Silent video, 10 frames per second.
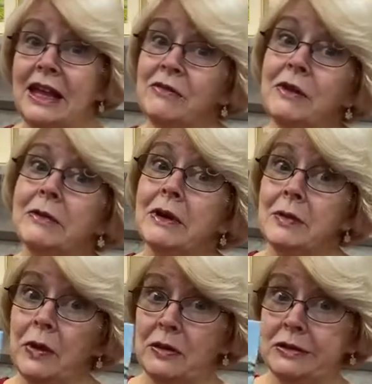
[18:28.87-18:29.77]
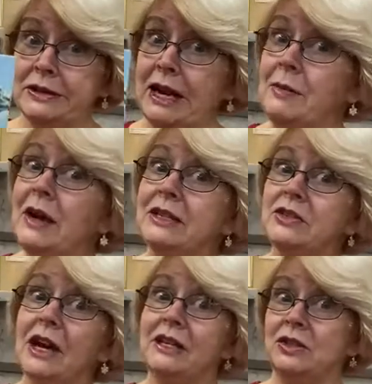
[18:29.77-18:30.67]
If we were in person, I might
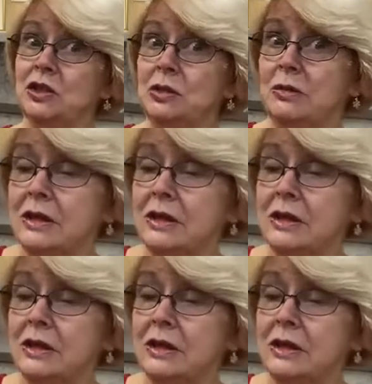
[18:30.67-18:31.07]
try to do